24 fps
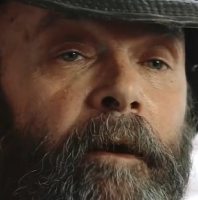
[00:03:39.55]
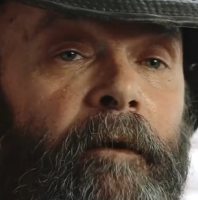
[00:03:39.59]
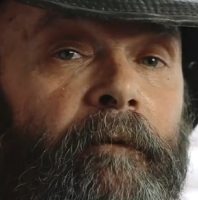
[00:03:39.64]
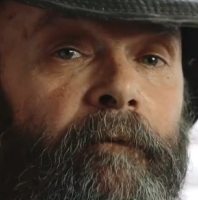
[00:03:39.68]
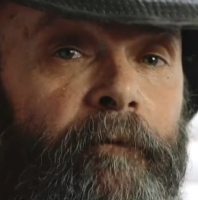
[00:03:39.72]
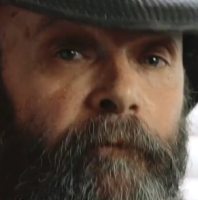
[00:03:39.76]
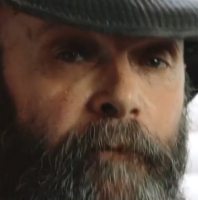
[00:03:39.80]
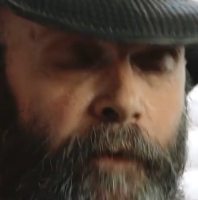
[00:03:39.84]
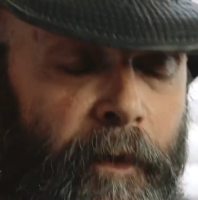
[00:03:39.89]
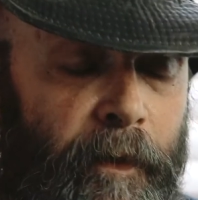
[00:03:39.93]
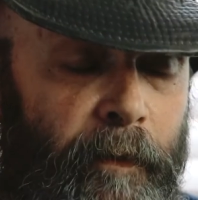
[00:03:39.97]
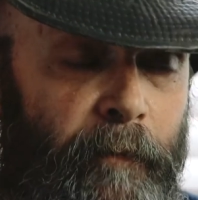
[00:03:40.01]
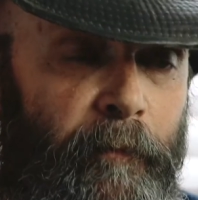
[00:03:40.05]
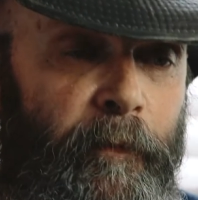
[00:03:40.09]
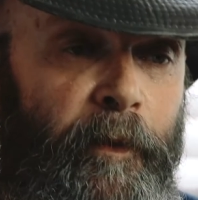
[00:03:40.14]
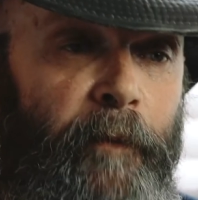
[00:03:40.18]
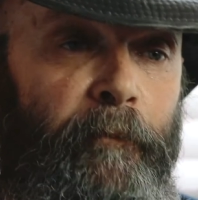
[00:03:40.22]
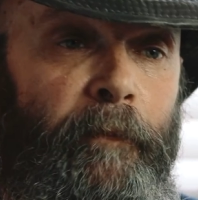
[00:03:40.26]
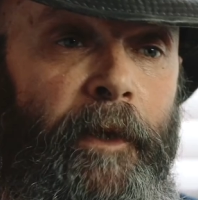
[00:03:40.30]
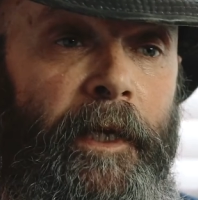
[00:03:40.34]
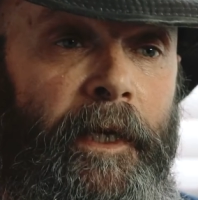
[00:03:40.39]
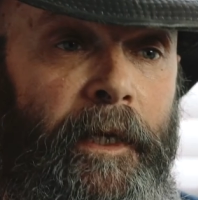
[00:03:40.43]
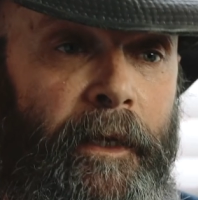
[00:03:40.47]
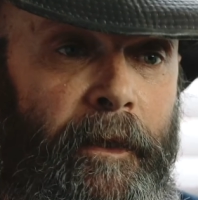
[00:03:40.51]
Freedom to
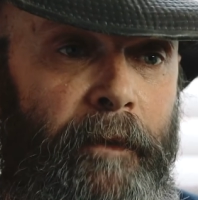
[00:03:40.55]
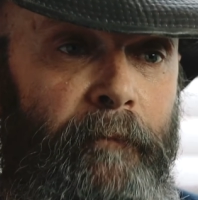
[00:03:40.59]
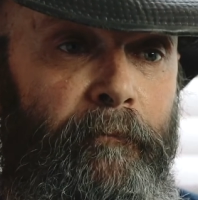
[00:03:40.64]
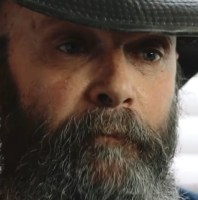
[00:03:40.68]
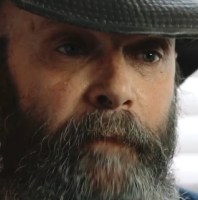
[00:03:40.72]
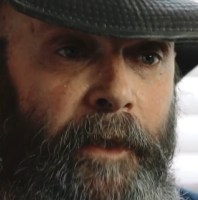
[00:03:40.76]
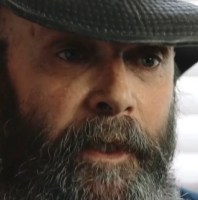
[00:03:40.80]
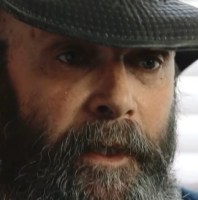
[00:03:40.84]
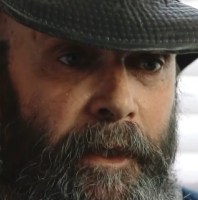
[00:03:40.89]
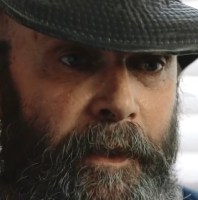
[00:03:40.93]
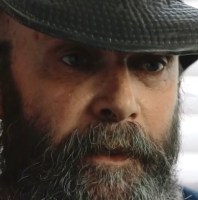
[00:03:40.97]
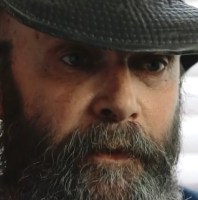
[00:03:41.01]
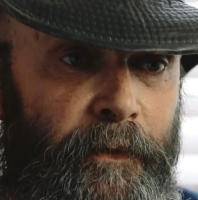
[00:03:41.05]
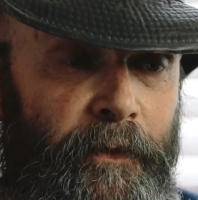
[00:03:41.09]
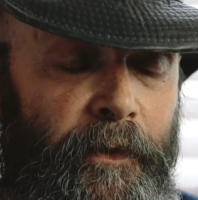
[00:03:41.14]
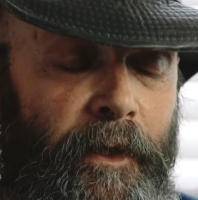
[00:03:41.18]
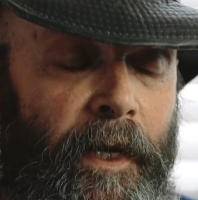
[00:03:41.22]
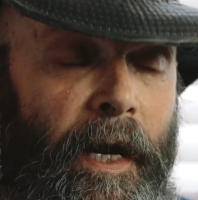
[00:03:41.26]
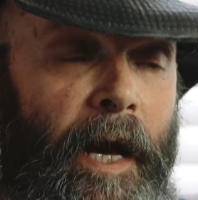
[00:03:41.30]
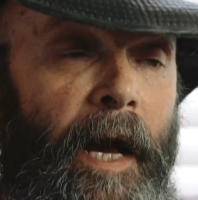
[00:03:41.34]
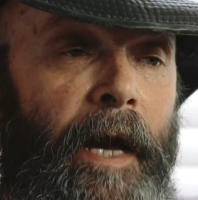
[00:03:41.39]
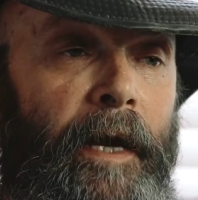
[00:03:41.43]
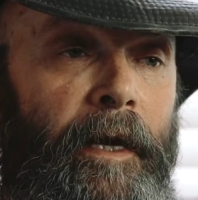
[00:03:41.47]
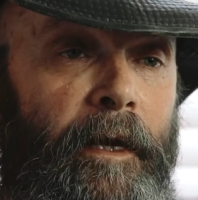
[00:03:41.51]
me means
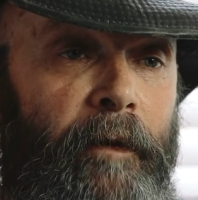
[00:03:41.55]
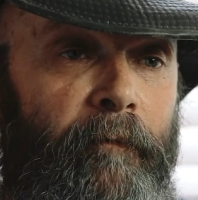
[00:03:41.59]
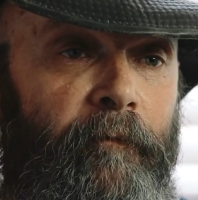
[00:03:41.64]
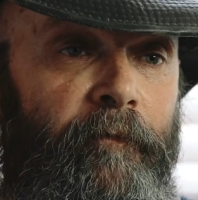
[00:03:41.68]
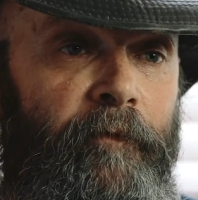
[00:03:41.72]
I am